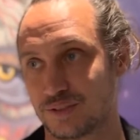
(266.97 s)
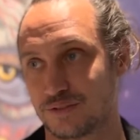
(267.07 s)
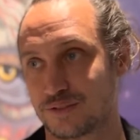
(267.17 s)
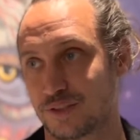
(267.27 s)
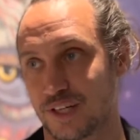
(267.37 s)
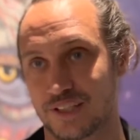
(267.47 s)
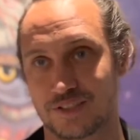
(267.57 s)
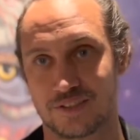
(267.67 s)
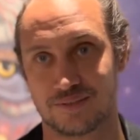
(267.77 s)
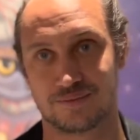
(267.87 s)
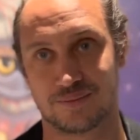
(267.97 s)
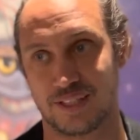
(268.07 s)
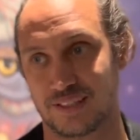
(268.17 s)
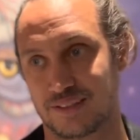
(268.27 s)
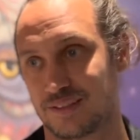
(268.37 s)
of creation,
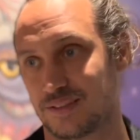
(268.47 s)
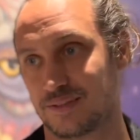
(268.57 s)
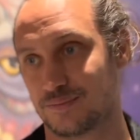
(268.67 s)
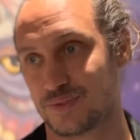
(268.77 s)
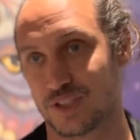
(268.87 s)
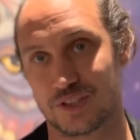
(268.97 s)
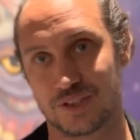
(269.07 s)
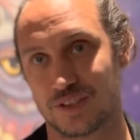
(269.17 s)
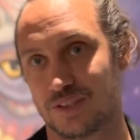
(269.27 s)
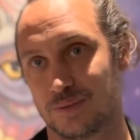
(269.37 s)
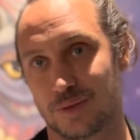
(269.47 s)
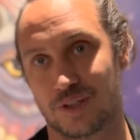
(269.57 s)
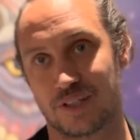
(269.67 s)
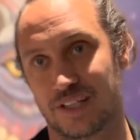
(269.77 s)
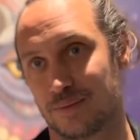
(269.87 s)
like digital
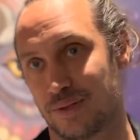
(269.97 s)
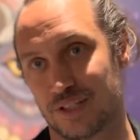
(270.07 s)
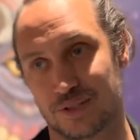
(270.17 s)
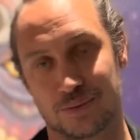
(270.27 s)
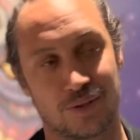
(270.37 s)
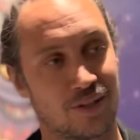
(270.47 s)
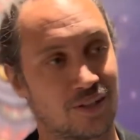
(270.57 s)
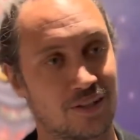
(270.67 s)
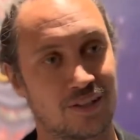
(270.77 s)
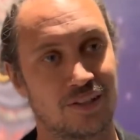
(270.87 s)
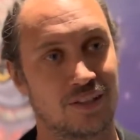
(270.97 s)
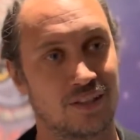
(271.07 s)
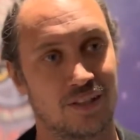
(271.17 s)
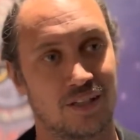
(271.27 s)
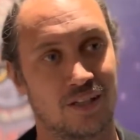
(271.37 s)
work, animation work,
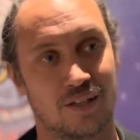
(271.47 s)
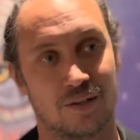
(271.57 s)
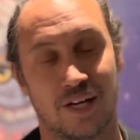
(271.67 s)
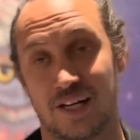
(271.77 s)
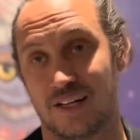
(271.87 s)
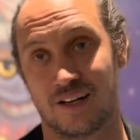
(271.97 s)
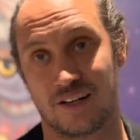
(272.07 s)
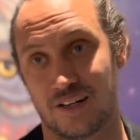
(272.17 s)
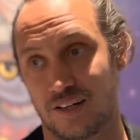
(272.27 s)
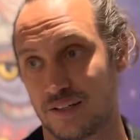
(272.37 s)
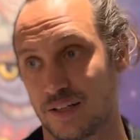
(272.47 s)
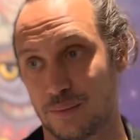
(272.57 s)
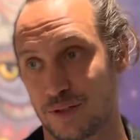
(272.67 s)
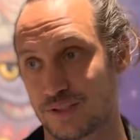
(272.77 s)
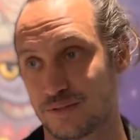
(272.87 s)
AR,
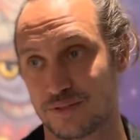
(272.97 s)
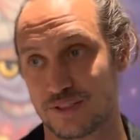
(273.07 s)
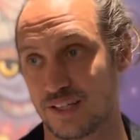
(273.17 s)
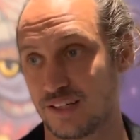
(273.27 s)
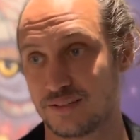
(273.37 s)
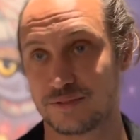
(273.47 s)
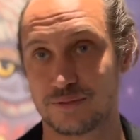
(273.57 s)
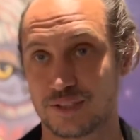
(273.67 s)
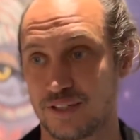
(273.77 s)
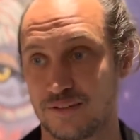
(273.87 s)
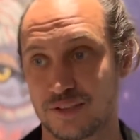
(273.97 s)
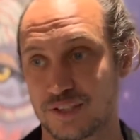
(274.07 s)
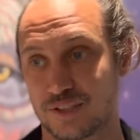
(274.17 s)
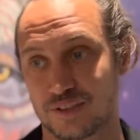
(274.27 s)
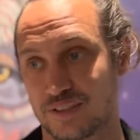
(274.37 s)
immersive stuff, whatever, you
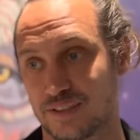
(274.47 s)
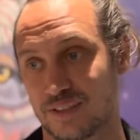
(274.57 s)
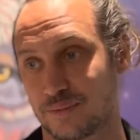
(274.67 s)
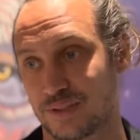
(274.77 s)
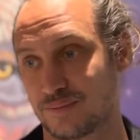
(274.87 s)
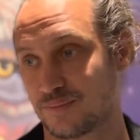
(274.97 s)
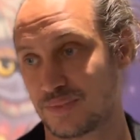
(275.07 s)
know, I mean,